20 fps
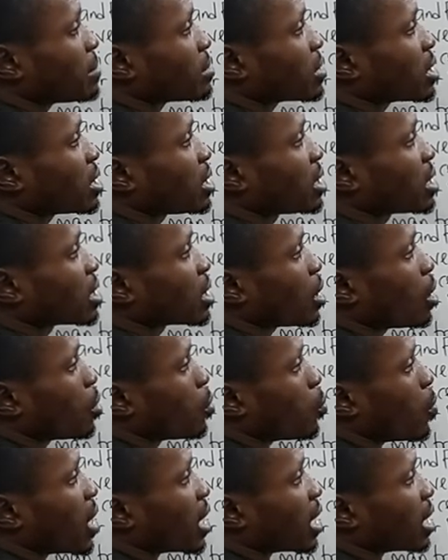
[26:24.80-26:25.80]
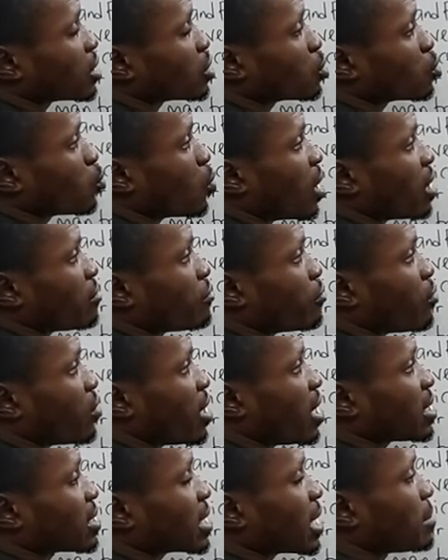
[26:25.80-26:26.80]
times 6. Y cancel y.
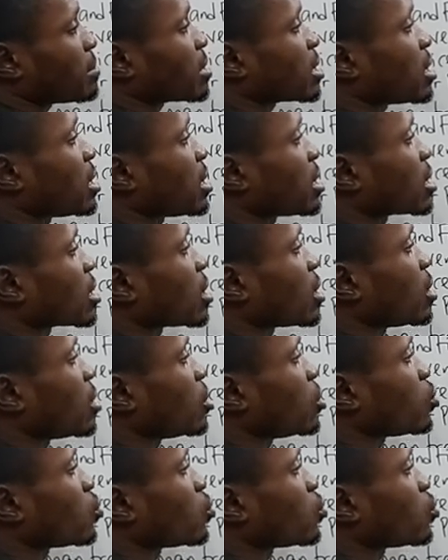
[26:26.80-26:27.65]
4x times 6,